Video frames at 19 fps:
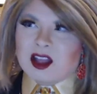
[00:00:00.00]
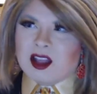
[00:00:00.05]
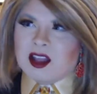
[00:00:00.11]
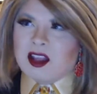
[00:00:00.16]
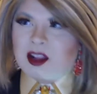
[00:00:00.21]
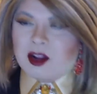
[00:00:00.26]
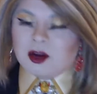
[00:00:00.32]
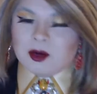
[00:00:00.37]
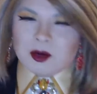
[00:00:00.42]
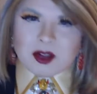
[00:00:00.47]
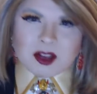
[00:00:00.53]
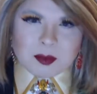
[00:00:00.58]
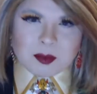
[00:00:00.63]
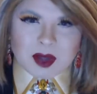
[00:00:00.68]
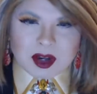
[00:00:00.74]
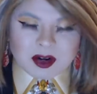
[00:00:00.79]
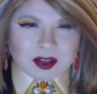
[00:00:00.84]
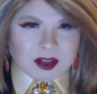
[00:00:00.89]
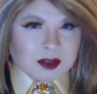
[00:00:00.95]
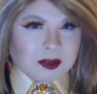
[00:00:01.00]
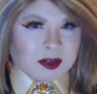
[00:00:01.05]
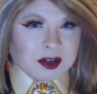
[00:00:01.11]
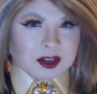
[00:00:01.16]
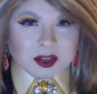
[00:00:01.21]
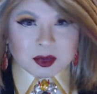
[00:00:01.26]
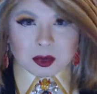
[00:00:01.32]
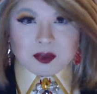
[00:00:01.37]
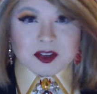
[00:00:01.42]
You know, it's better than the
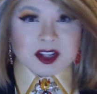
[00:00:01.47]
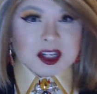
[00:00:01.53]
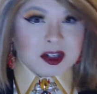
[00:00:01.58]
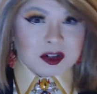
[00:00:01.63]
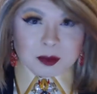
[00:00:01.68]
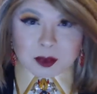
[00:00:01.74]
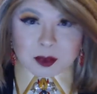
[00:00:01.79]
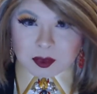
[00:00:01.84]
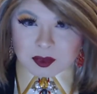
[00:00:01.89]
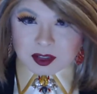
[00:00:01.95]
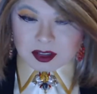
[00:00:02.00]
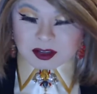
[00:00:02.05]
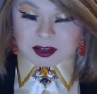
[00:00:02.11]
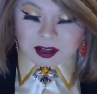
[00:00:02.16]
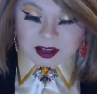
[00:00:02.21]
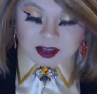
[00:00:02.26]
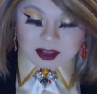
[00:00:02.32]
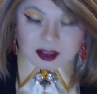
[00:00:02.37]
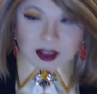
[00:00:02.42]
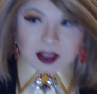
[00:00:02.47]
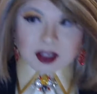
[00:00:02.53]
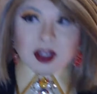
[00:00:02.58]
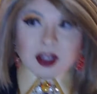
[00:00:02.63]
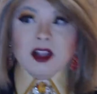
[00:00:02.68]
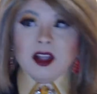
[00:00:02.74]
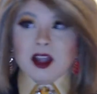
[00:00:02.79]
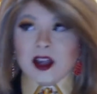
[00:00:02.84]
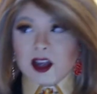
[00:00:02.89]
first two Avengers movies.
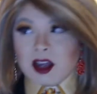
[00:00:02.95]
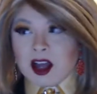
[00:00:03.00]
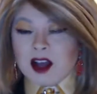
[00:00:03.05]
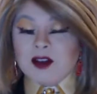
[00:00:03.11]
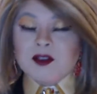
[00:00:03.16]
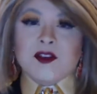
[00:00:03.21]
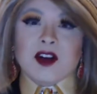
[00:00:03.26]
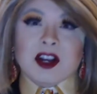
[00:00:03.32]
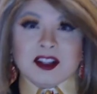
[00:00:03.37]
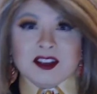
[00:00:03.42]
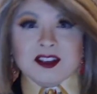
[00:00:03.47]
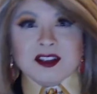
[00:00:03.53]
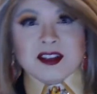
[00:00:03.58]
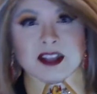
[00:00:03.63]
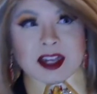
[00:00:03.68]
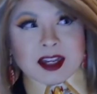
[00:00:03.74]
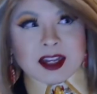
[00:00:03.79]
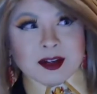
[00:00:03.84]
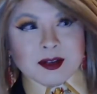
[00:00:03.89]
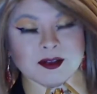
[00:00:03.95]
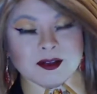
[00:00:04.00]
Yeah, I fucking said it.